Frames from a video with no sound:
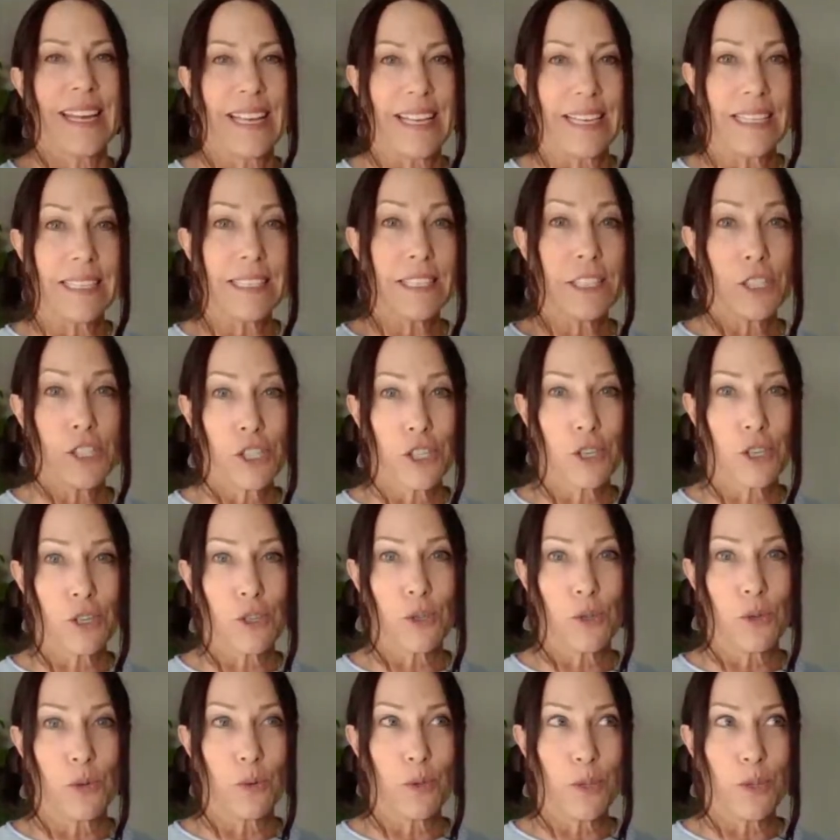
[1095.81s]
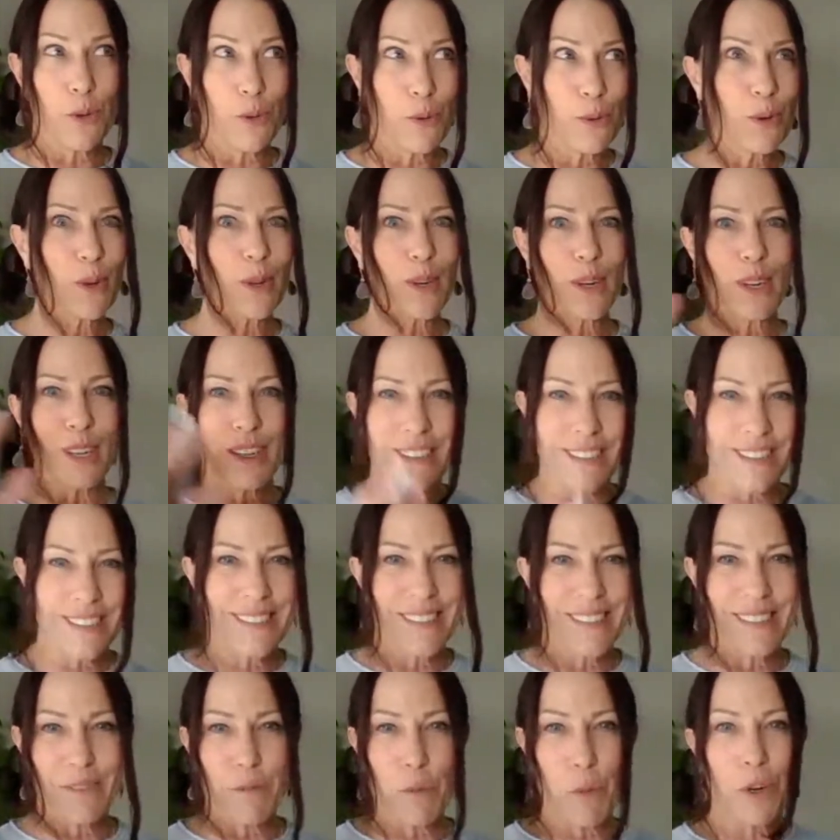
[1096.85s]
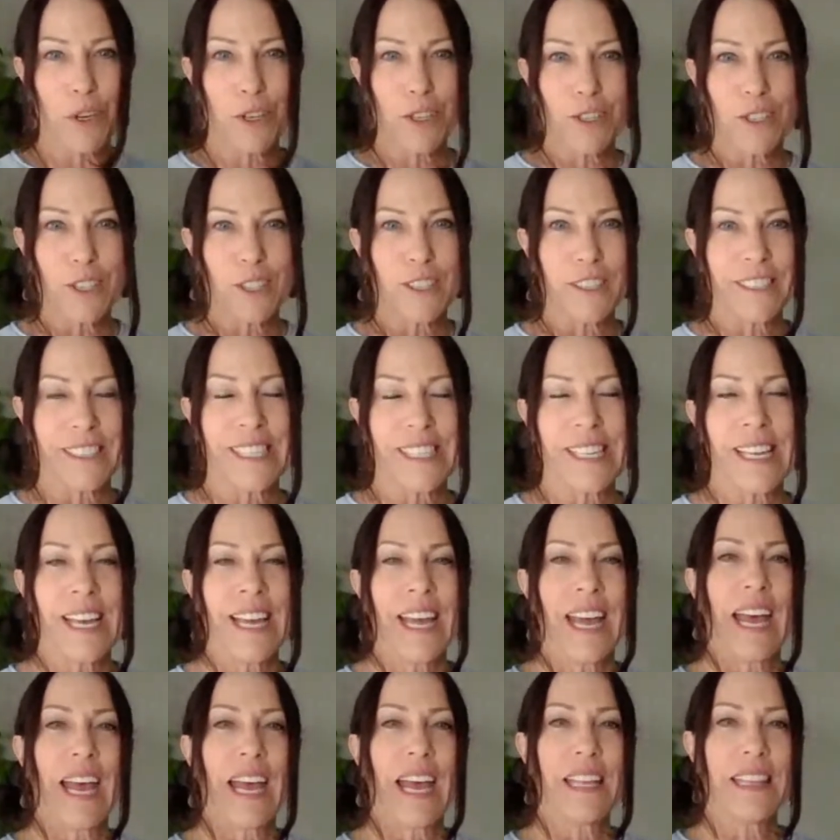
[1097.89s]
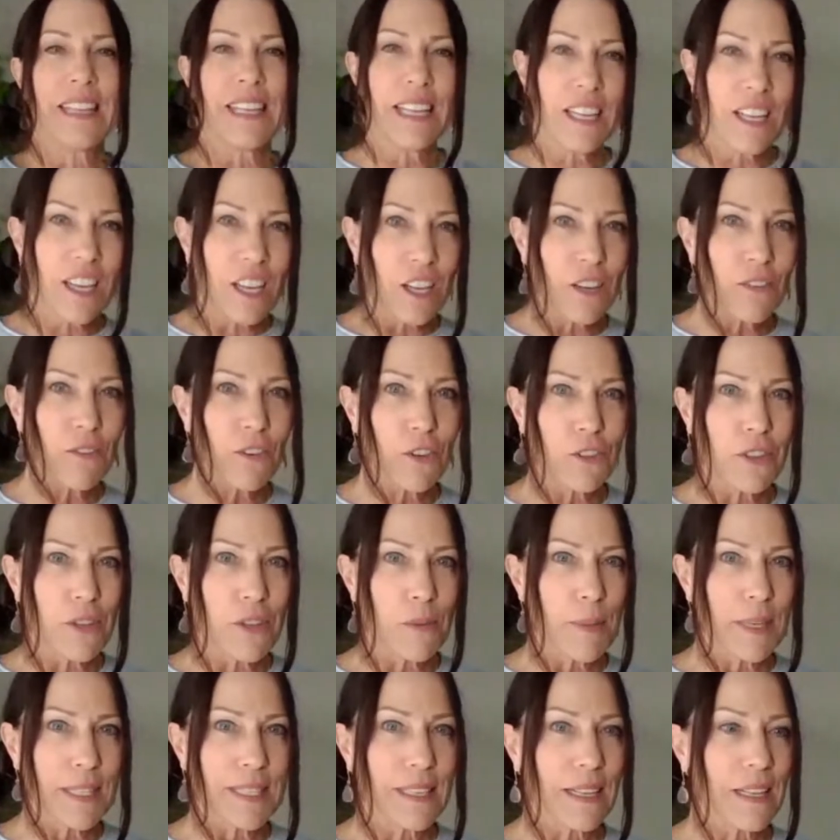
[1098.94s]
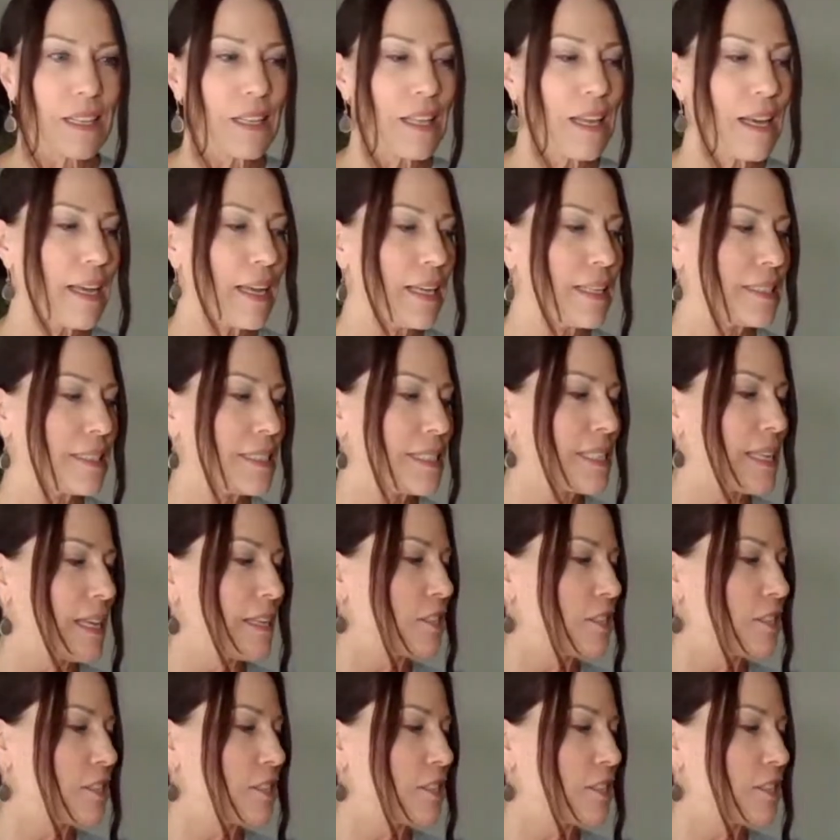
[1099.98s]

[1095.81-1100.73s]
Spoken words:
into your world and then convert them into clients.